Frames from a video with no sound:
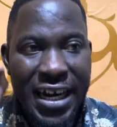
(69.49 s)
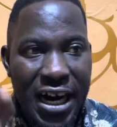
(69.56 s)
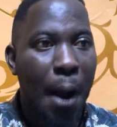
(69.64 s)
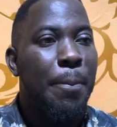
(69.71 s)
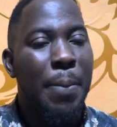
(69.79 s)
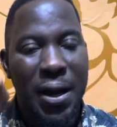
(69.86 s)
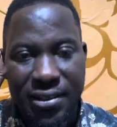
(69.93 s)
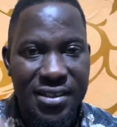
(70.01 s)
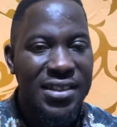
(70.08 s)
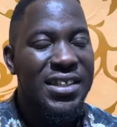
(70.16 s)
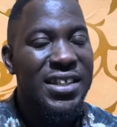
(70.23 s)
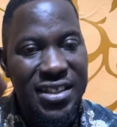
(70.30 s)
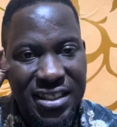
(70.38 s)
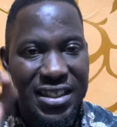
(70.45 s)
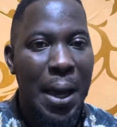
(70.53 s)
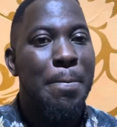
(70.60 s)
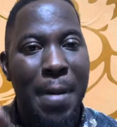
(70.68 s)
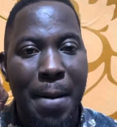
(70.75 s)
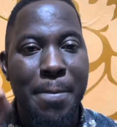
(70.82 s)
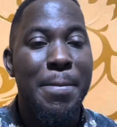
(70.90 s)
capacity
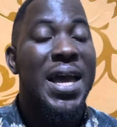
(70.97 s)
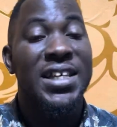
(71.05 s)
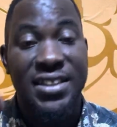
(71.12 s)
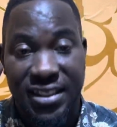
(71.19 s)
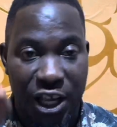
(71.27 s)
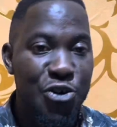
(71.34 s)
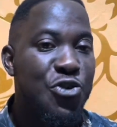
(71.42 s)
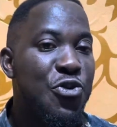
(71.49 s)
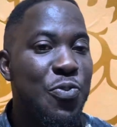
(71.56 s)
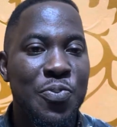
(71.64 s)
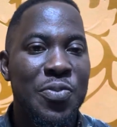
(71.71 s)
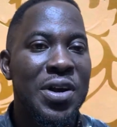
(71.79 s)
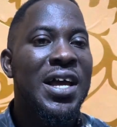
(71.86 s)
San Mames Stadium.